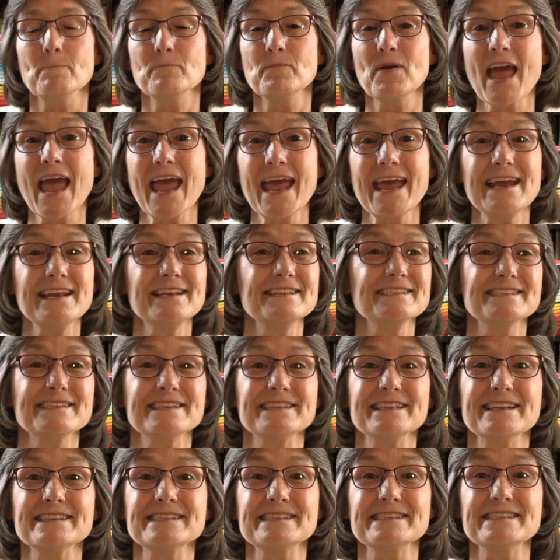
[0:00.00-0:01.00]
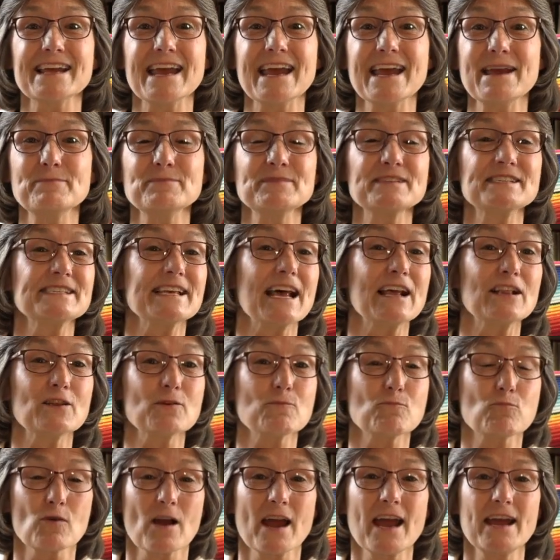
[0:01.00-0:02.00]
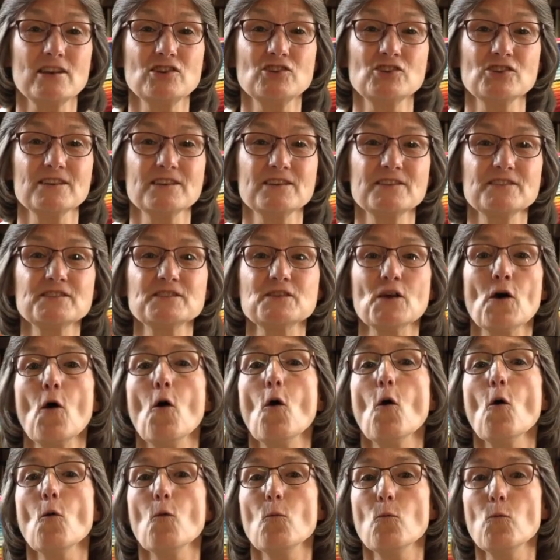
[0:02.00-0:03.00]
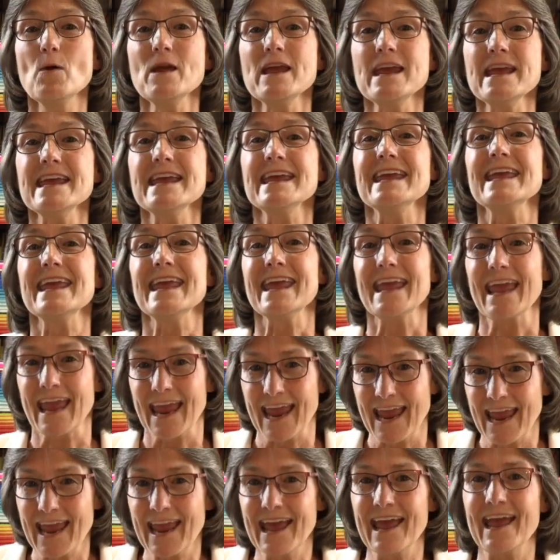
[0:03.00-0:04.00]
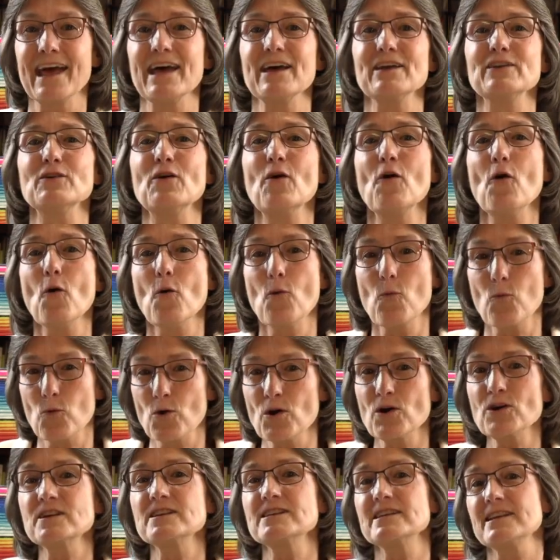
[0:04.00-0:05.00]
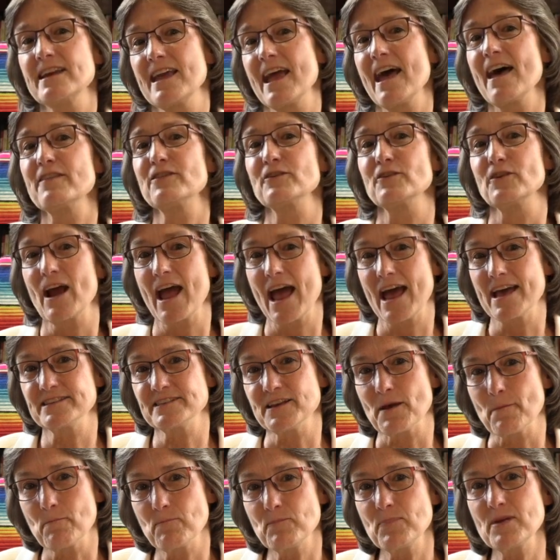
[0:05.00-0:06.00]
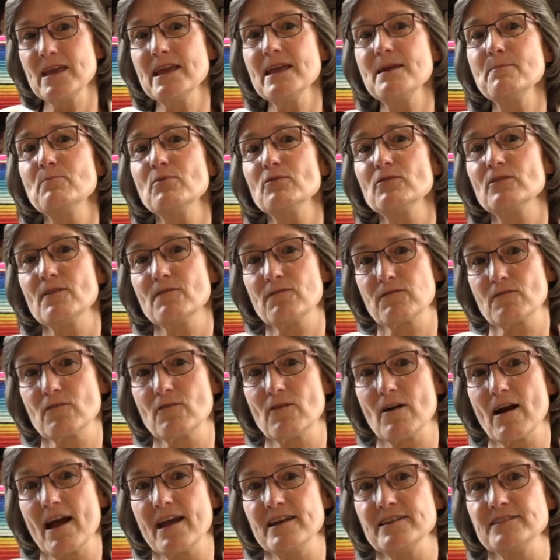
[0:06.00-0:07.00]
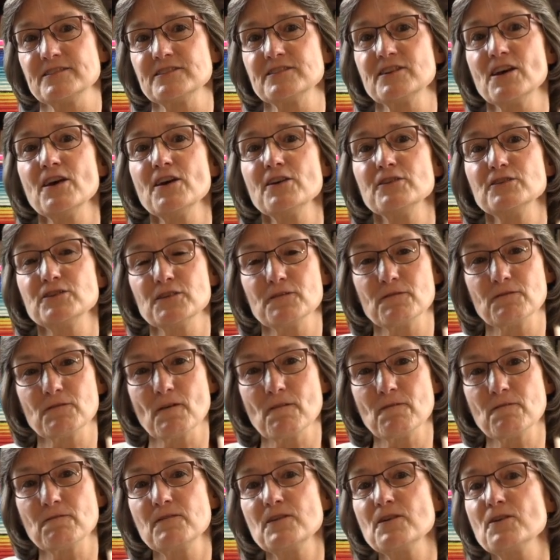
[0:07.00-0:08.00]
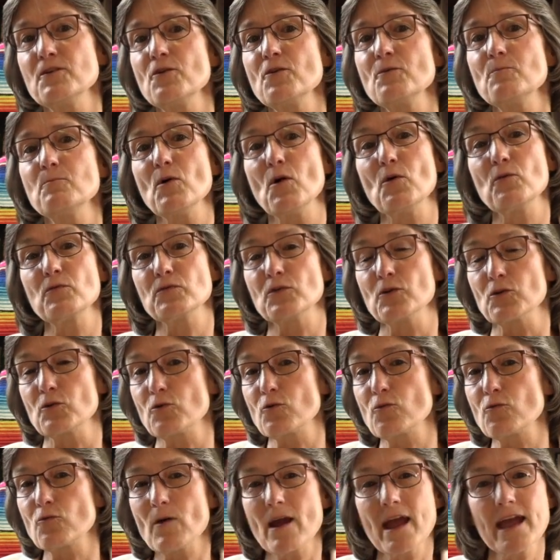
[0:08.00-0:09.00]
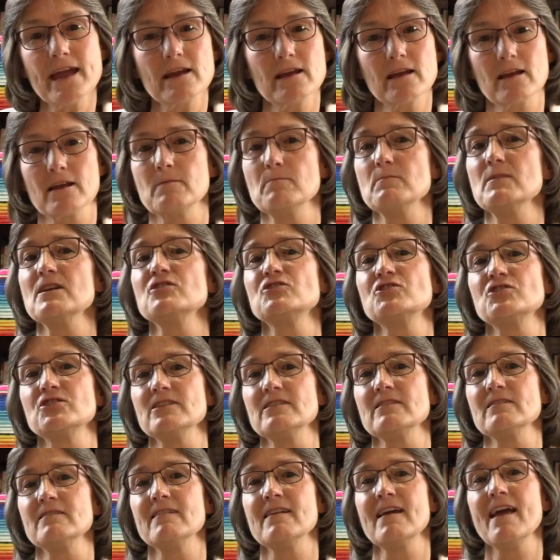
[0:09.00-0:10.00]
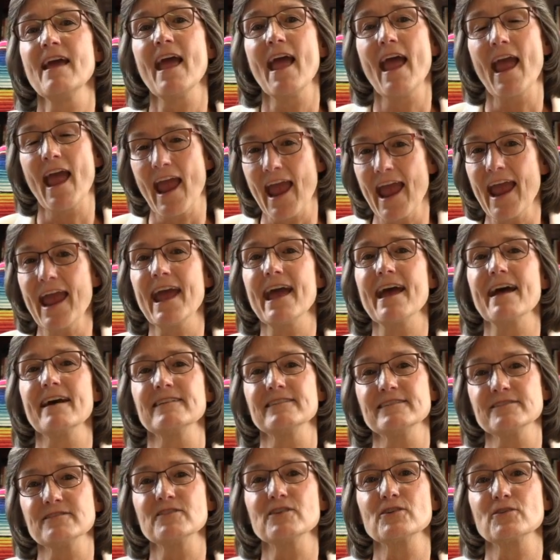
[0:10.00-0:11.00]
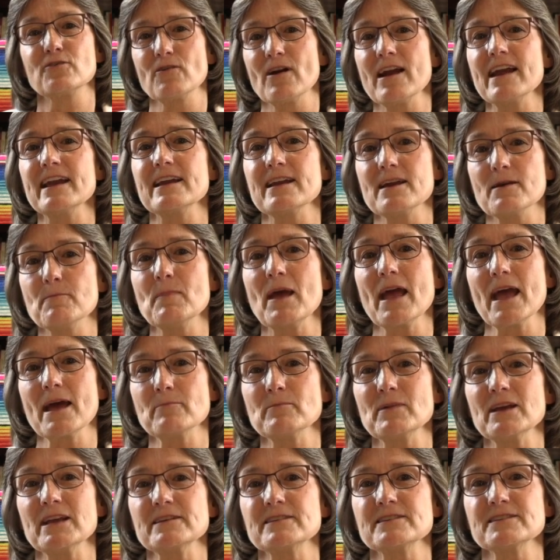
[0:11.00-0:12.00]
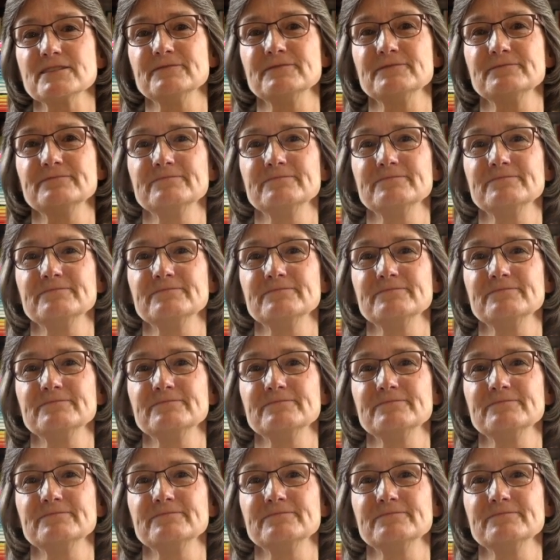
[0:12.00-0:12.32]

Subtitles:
pains and the same celebrations, we can work together as a people of Christ to fulfill both the Great Commission and the Great Commandment.